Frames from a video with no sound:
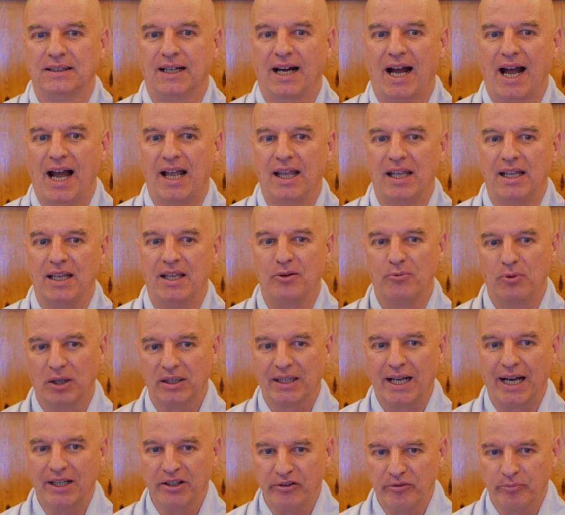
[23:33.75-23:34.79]
i.e., what
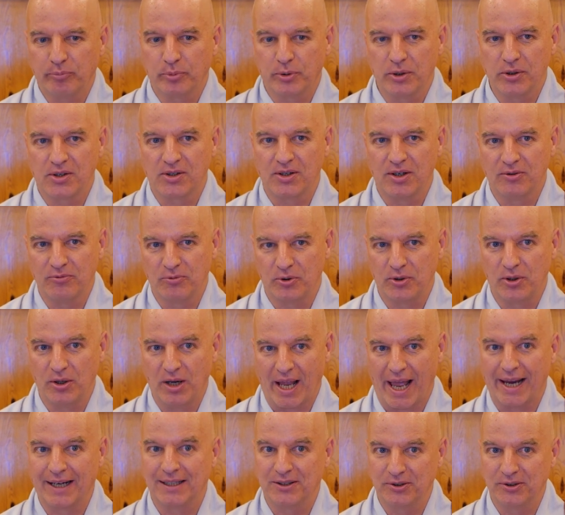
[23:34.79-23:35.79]
kind of person would you like